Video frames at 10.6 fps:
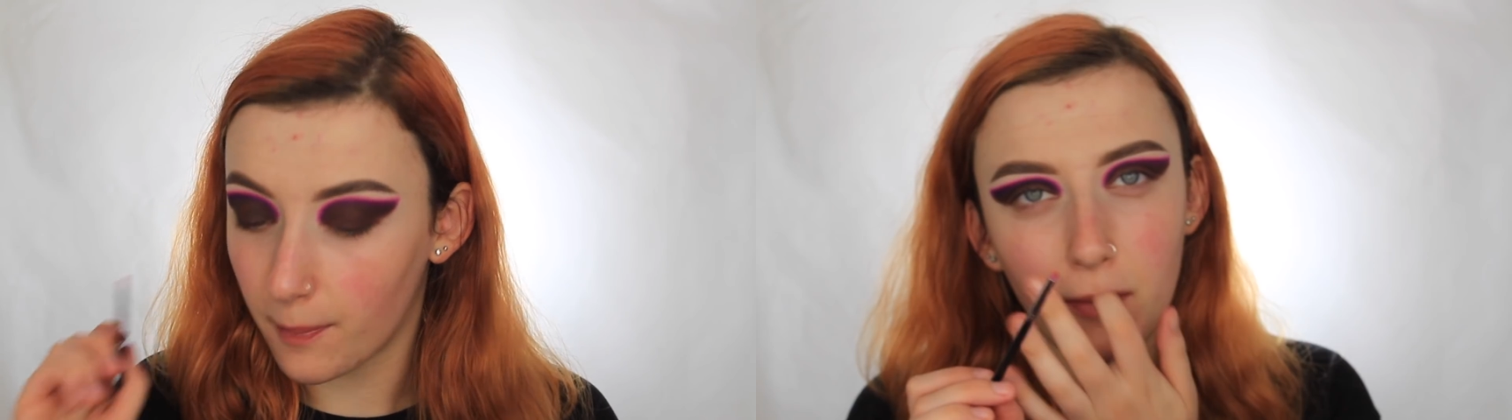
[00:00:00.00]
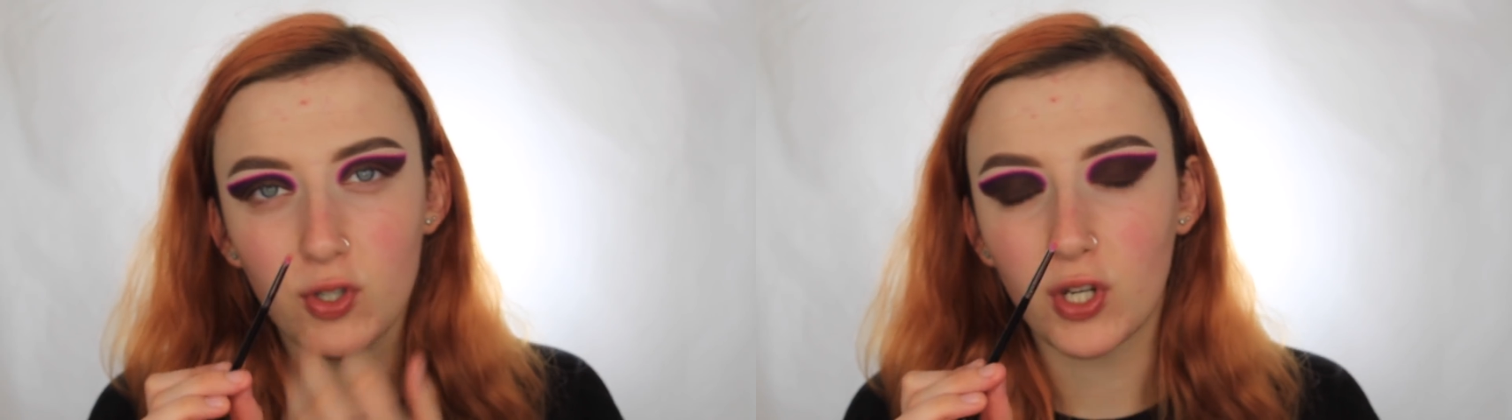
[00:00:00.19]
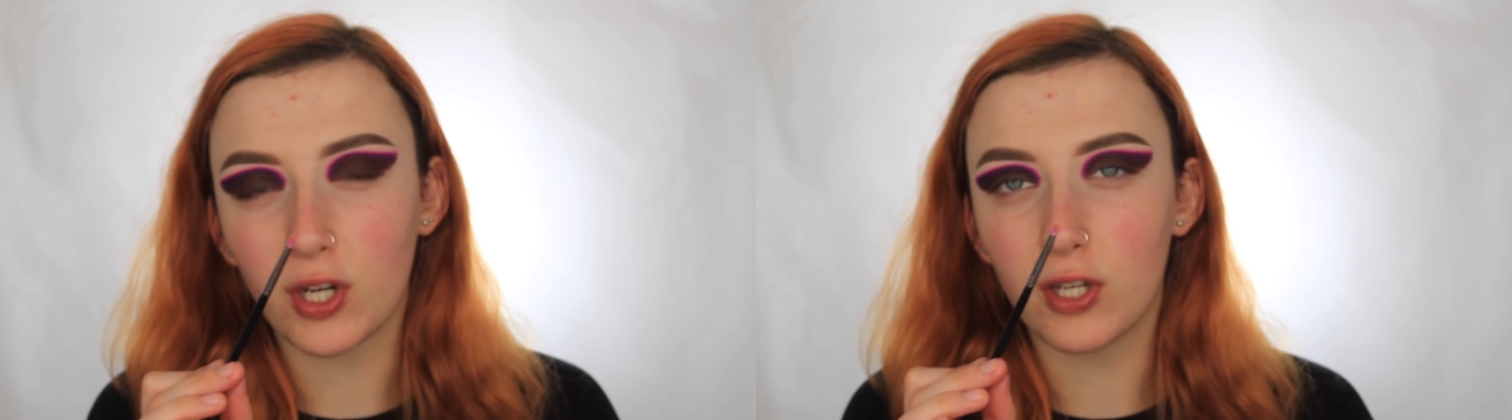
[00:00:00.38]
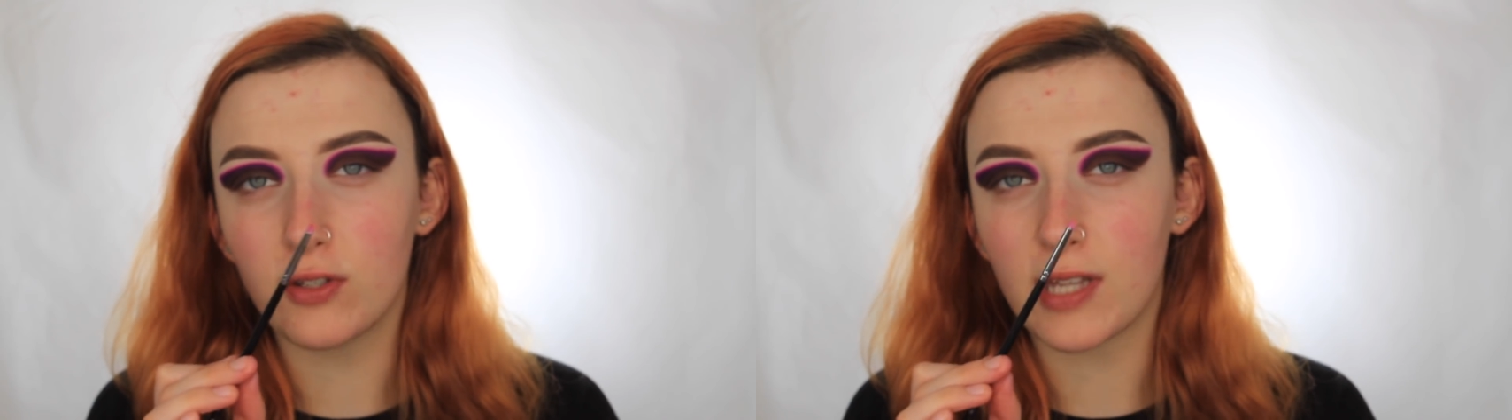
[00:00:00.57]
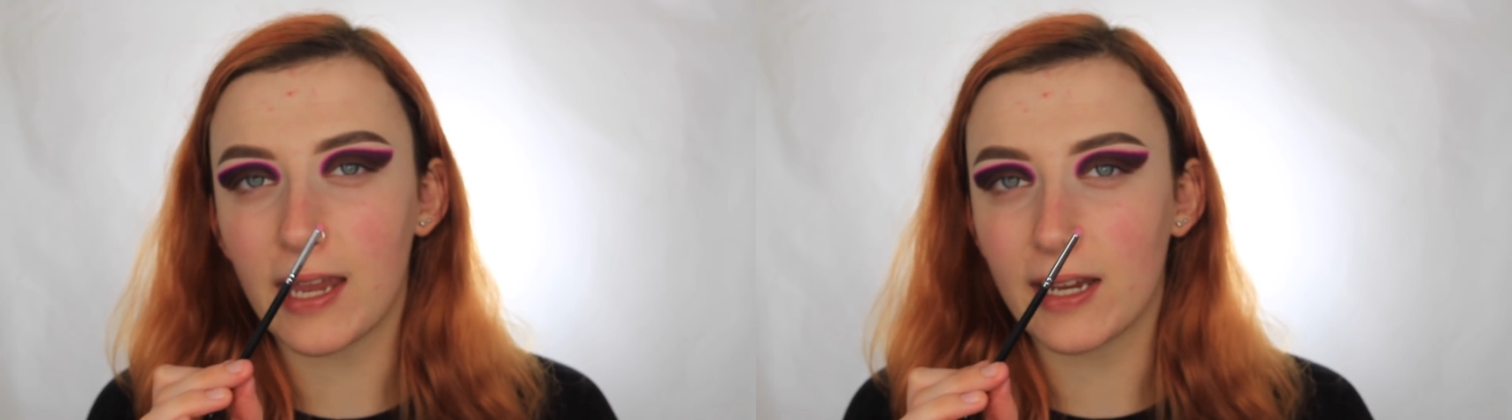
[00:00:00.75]
I'm just going to
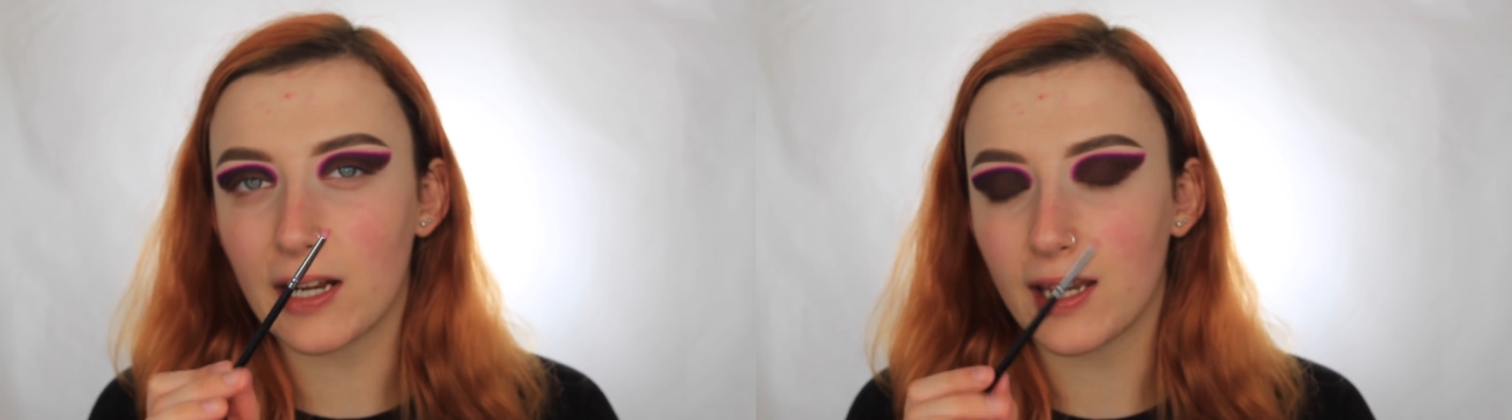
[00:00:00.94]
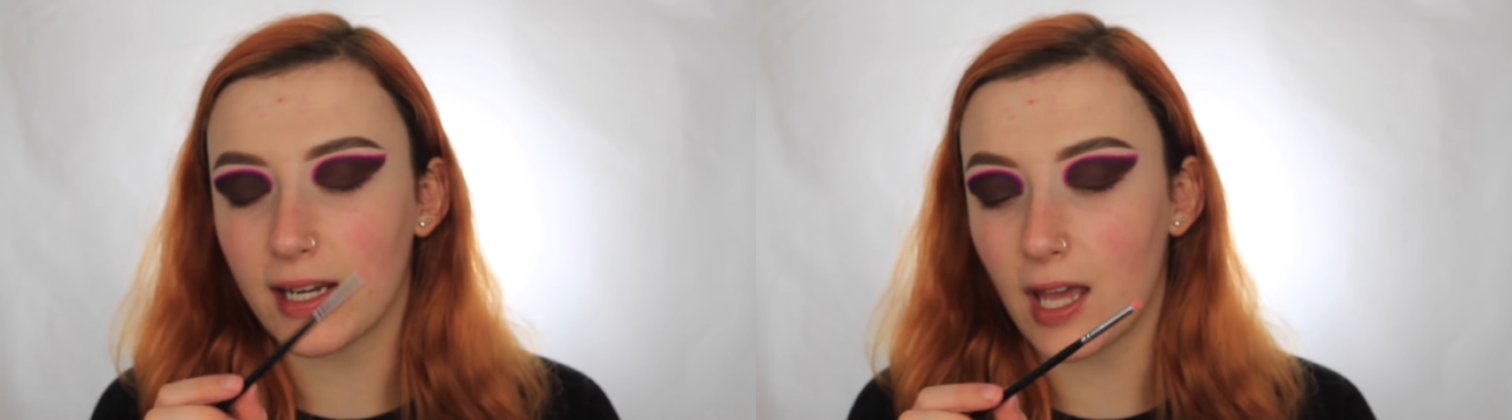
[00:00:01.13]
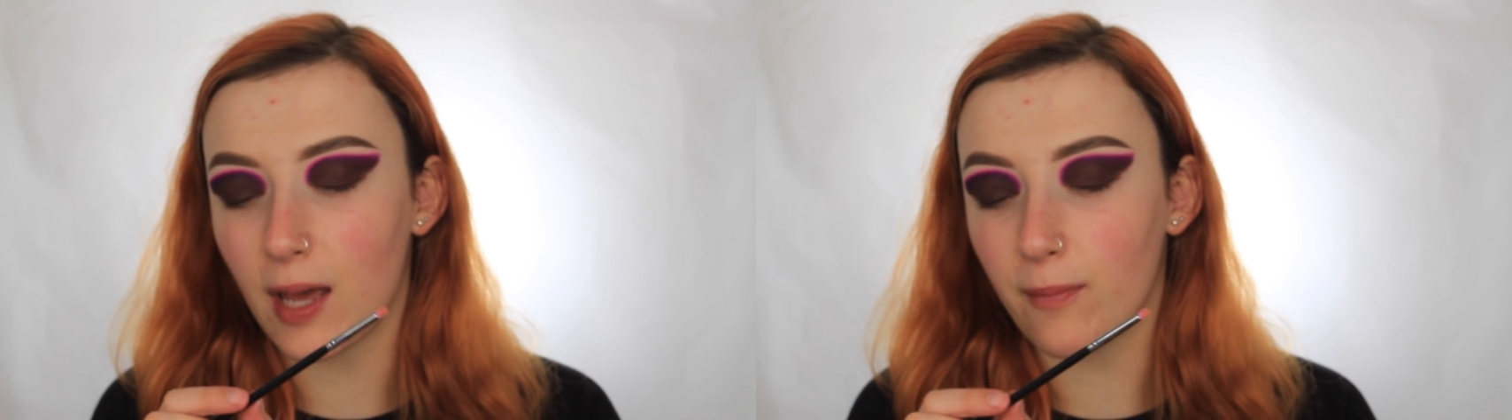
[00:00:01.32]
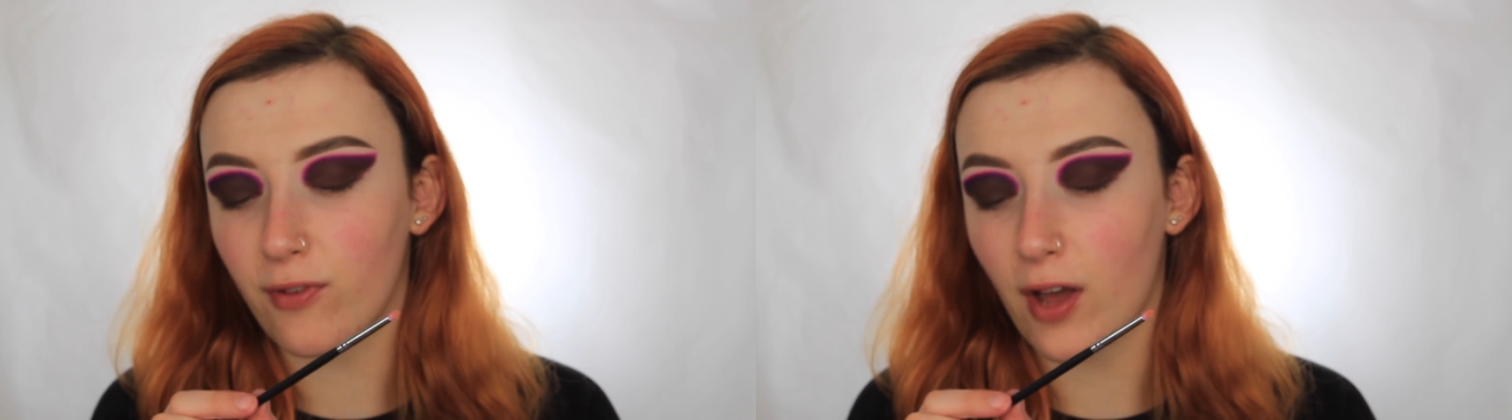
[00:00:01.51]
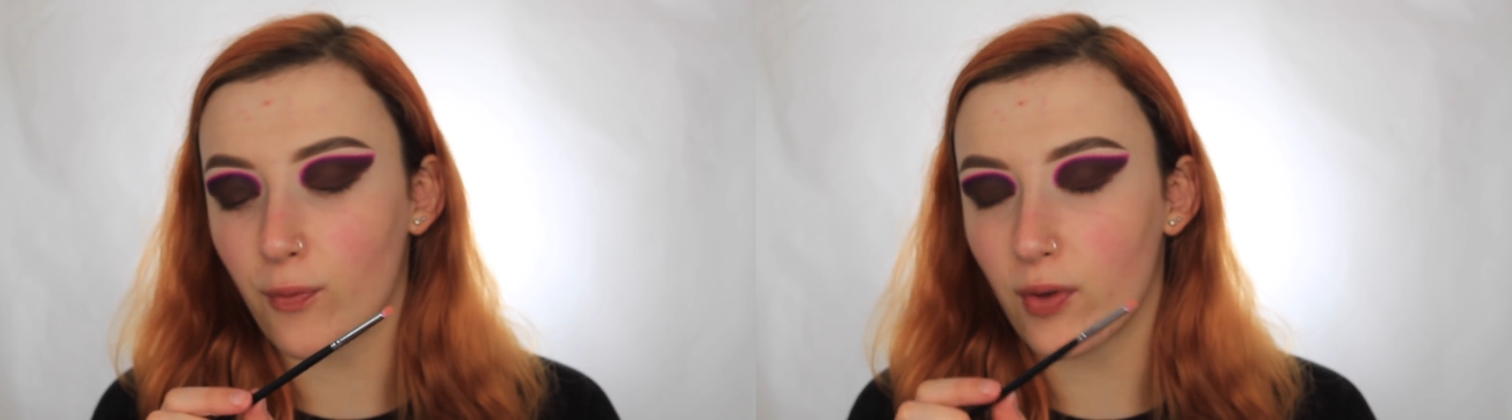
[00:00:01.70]
use a clean
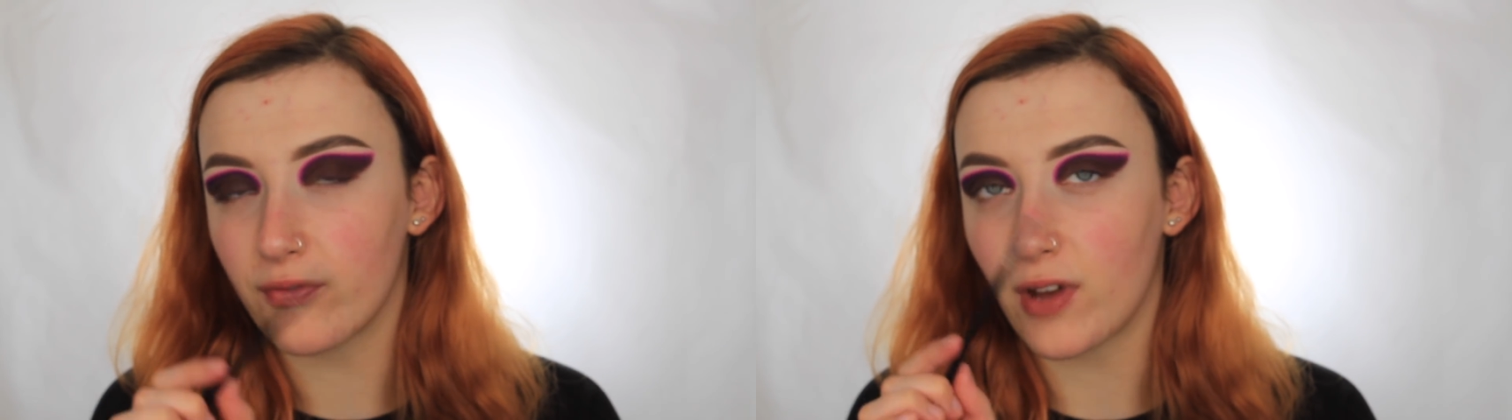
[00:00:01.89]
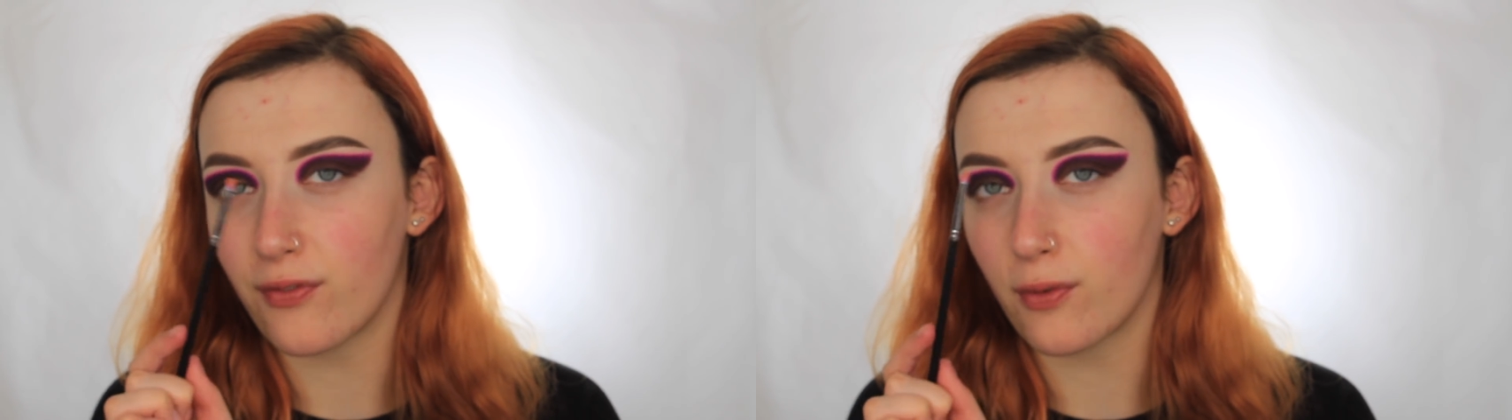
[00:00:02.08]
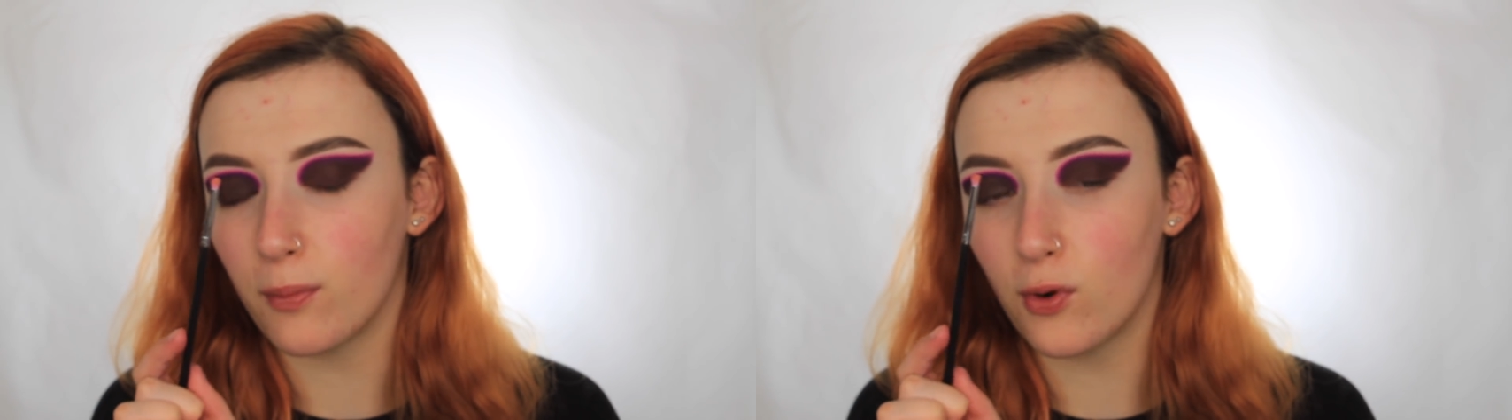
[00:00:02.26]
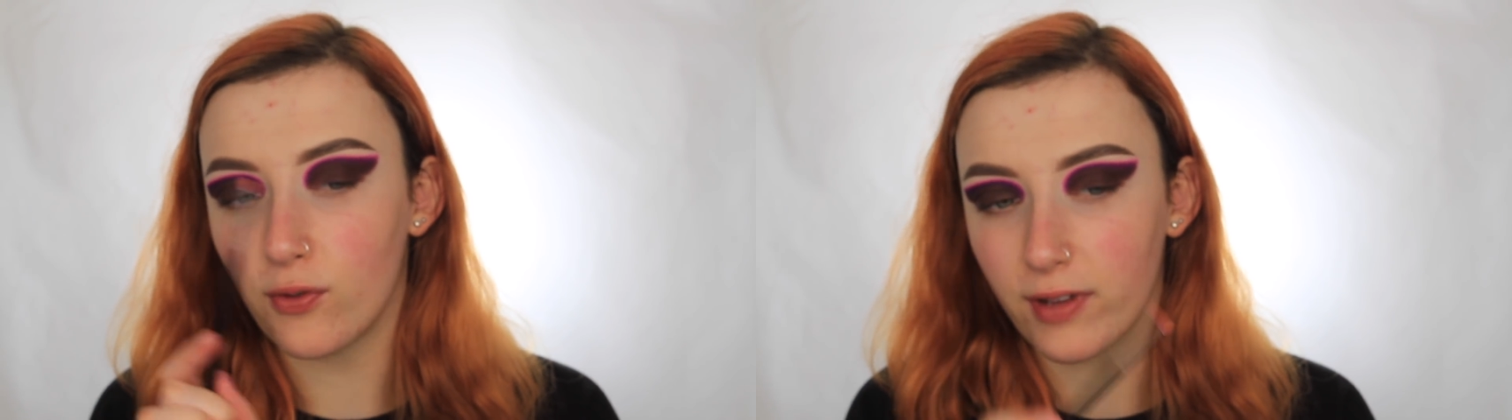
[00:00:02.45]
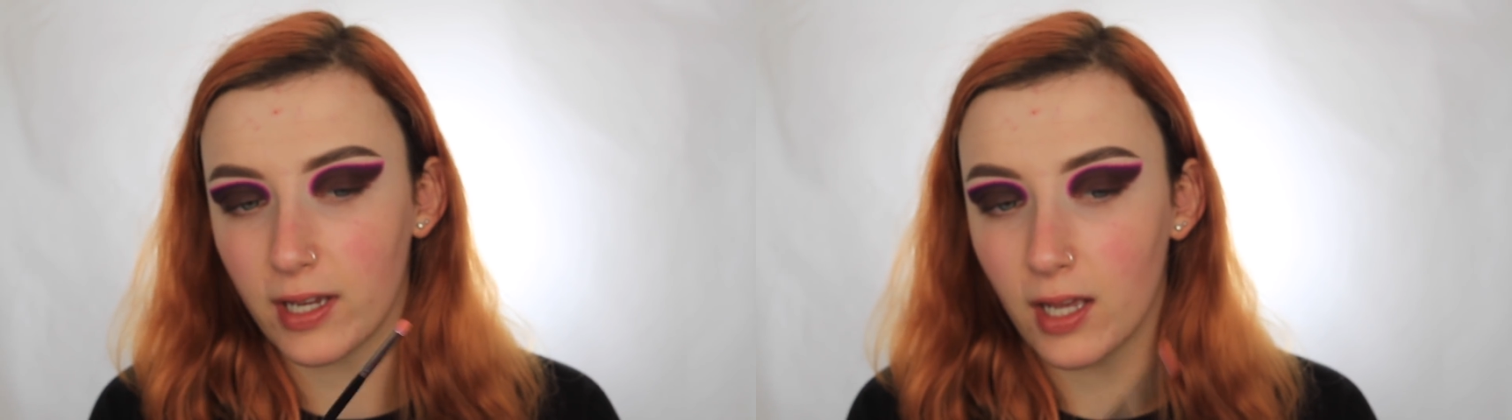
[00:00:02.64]
M515 from
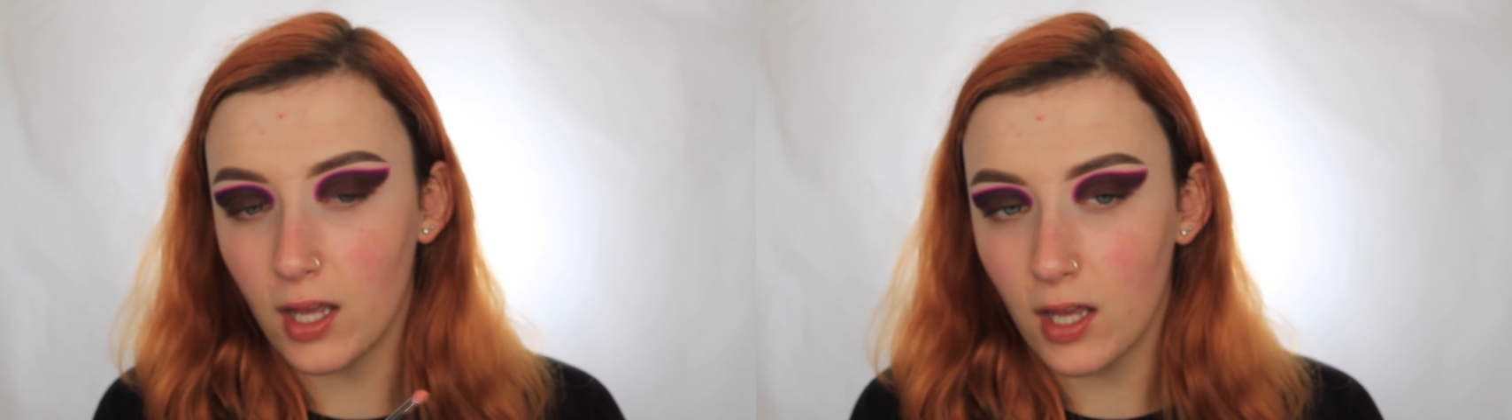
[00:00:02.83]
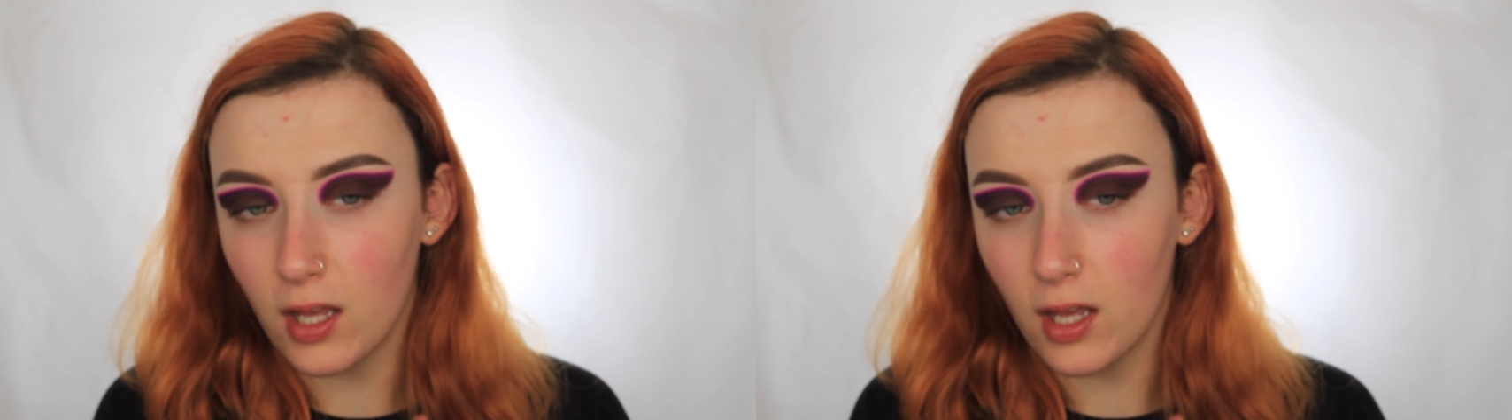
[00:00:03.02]
Morphe